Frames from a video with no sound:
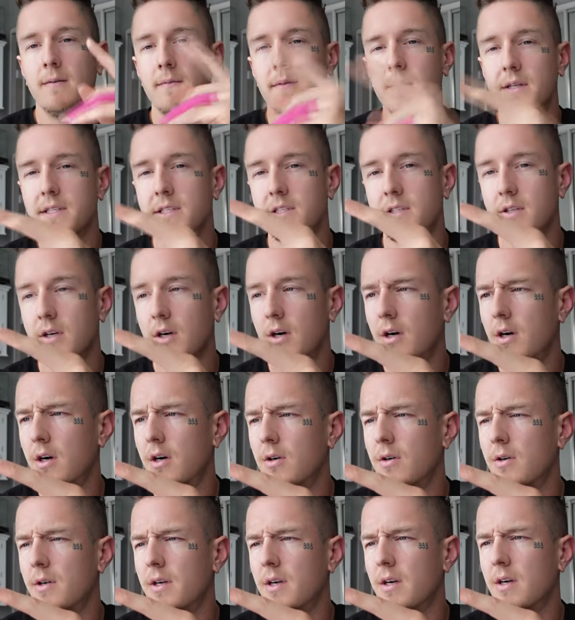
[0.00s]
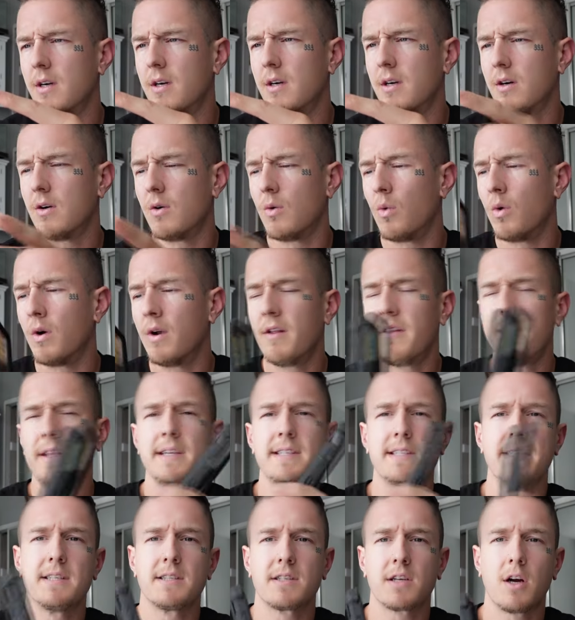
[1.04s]
This is, or one of
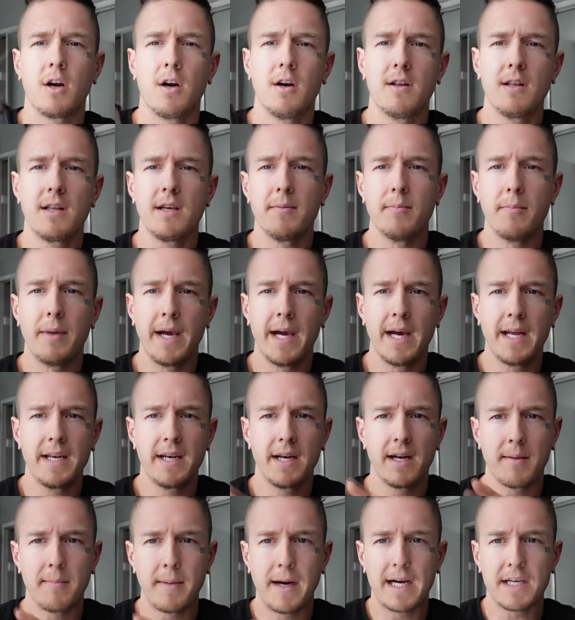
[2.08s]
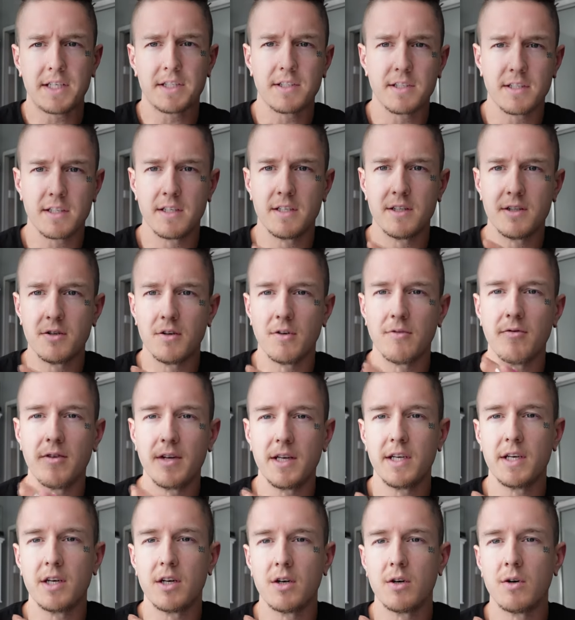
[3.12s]
these is currently banned and I'm actually gonna do a
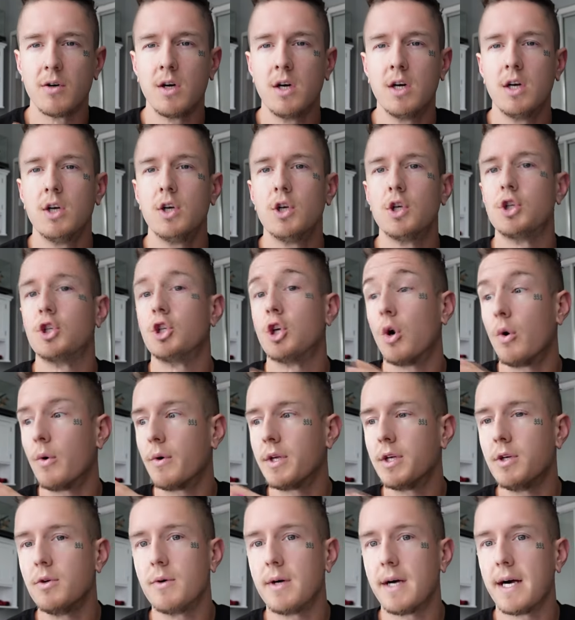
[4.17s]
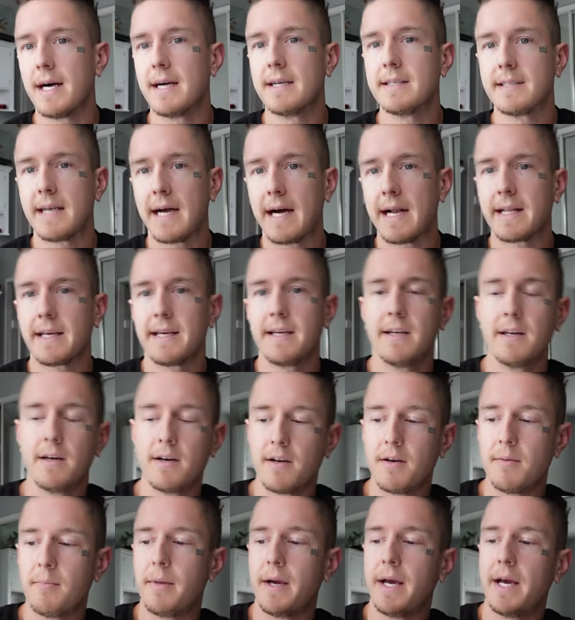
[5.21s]
video showing you guys how to get
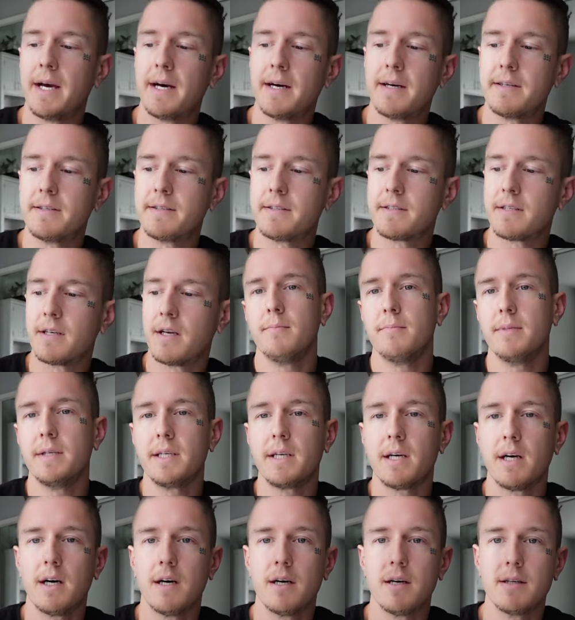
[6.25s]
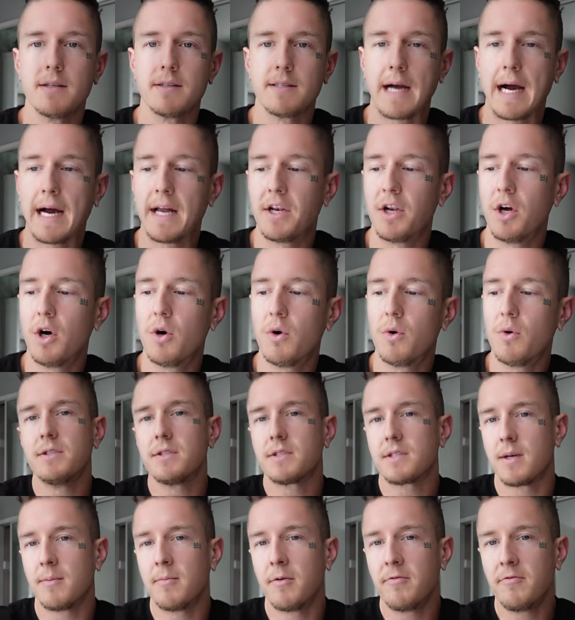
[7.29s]
unbanned because I know
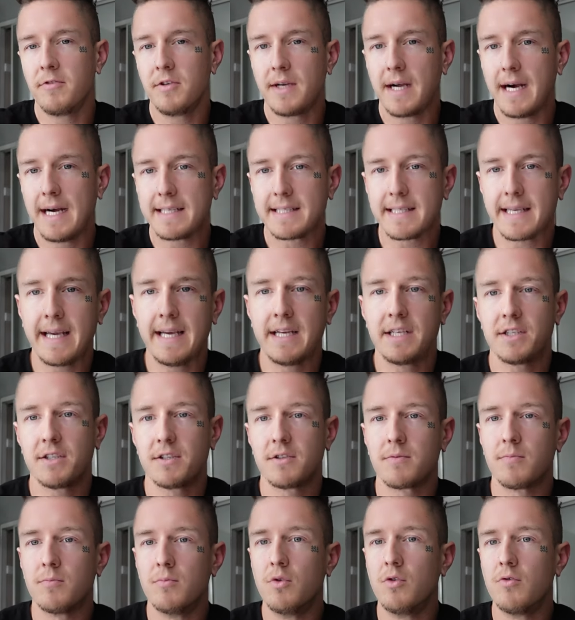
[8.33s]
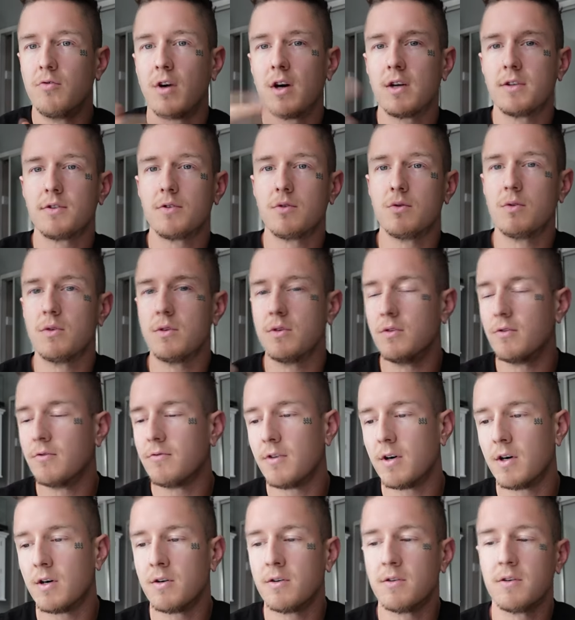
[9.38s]
some of you guys can't just move on to a new
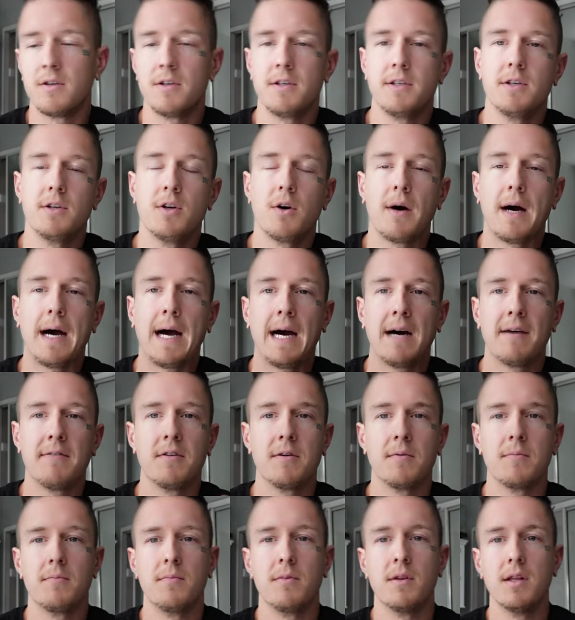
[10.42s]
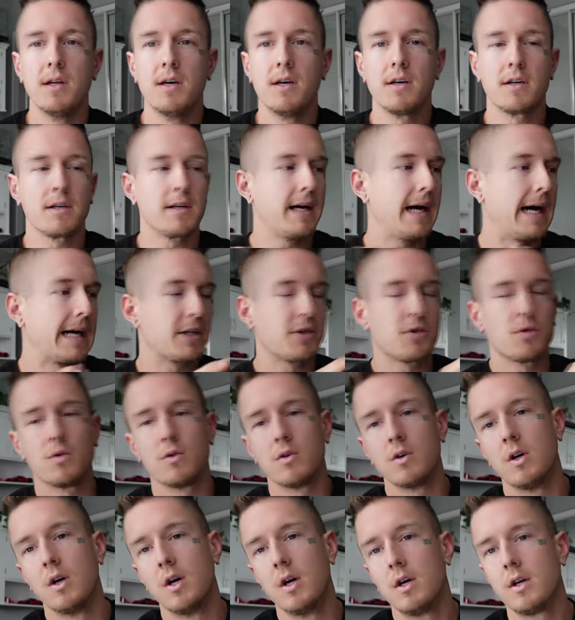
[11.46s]
phone or you don't have the, the
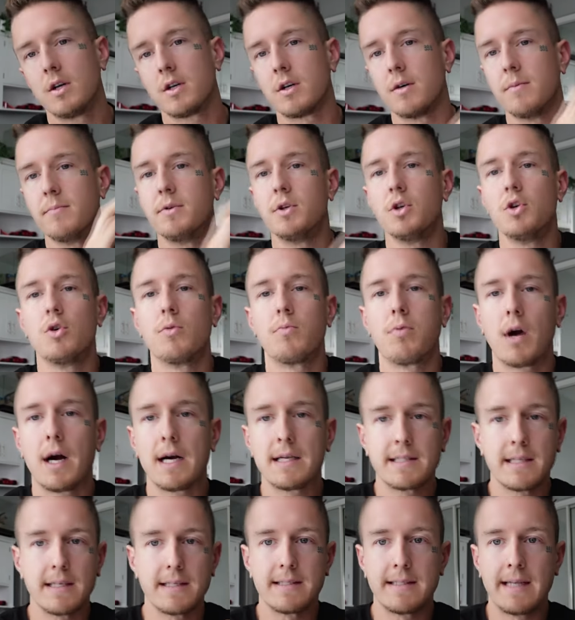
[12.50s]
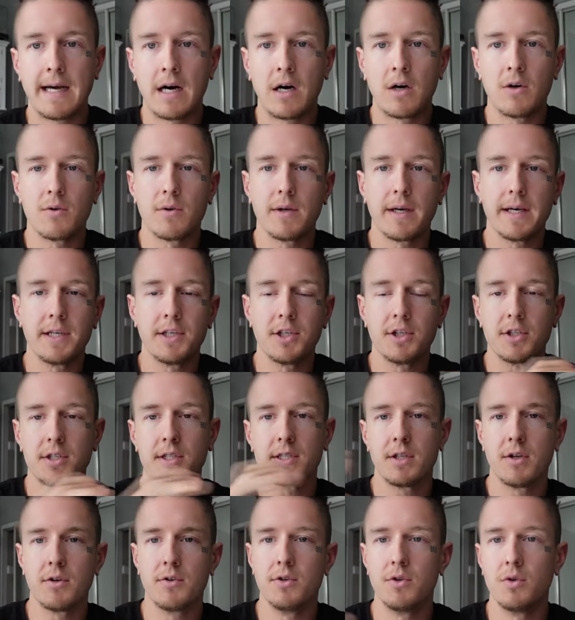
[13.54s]
actual computer process down and you're
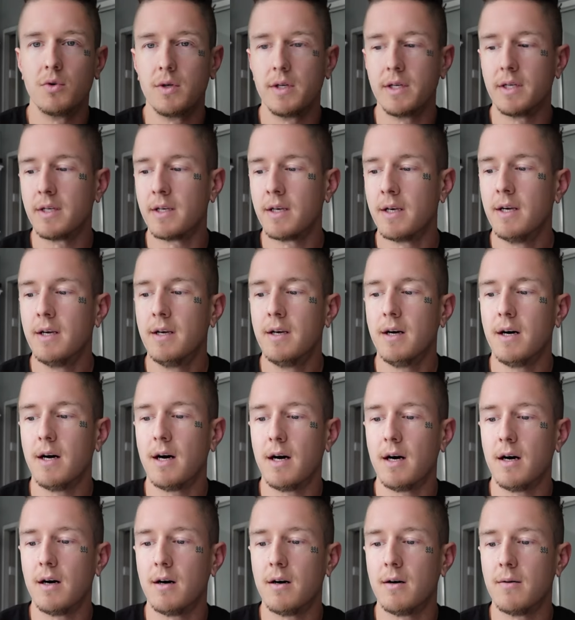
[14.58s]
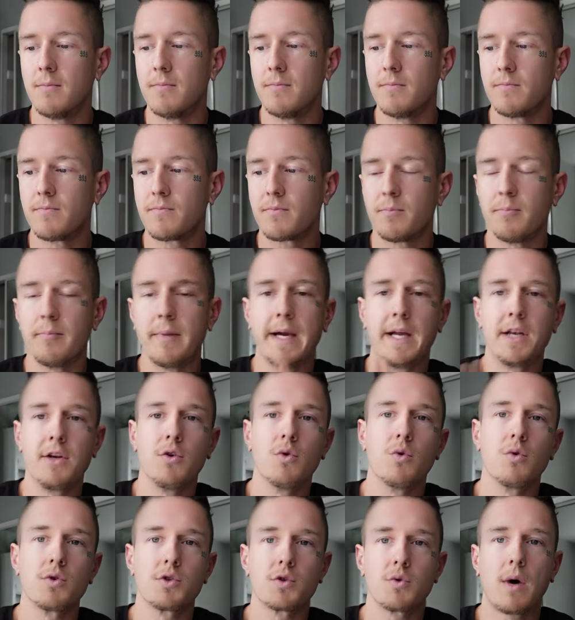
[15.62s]
still doing um,
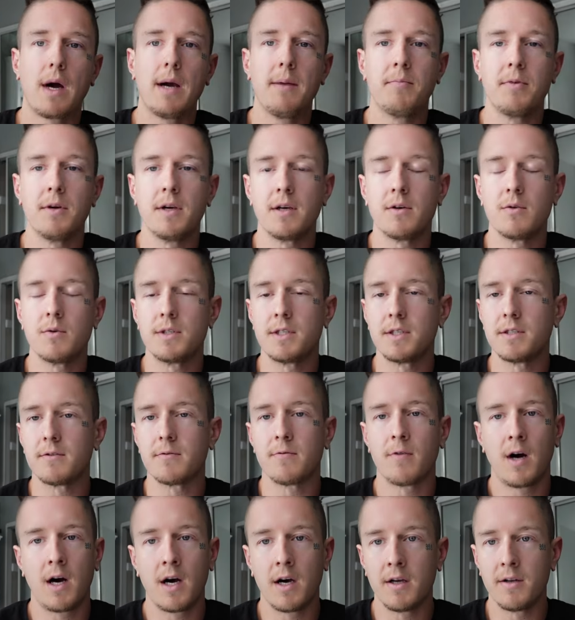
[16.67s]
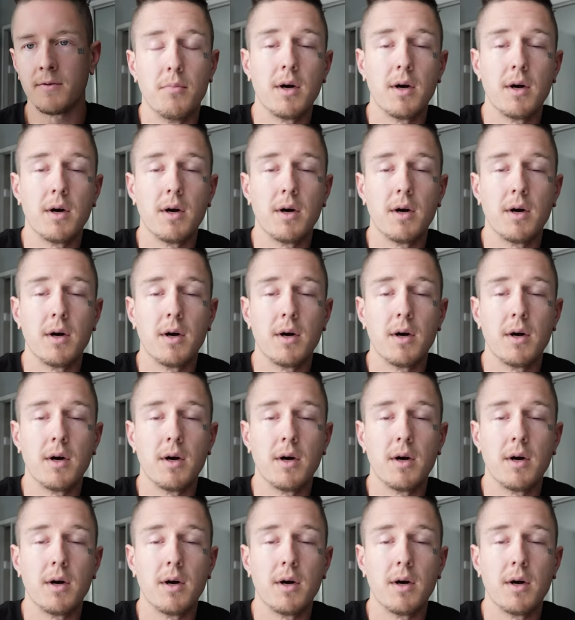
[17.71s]
manual swiping, which is fine.